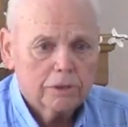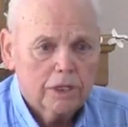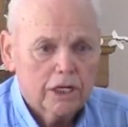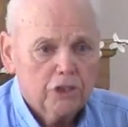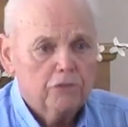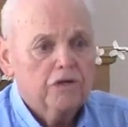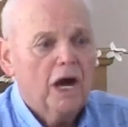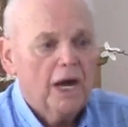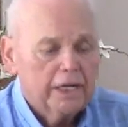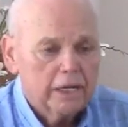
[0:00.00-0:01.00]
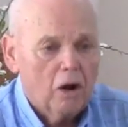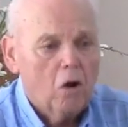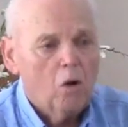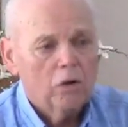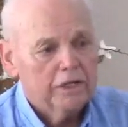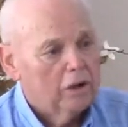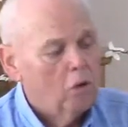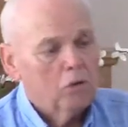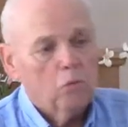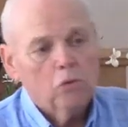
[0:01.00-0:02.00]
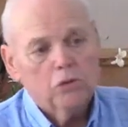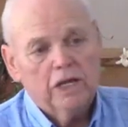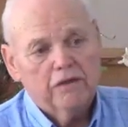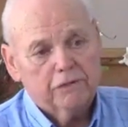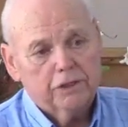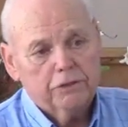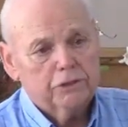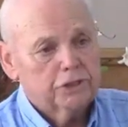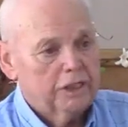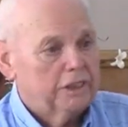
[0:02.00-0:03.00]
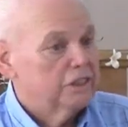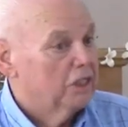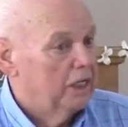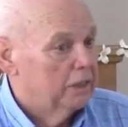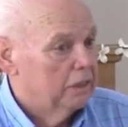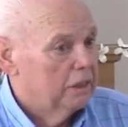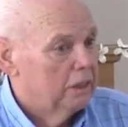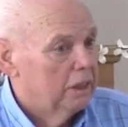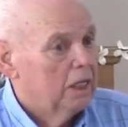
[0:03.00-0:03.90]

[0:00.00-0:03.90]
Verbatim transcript: Amen. You've got it all, and all the world you have to do is say, Satan,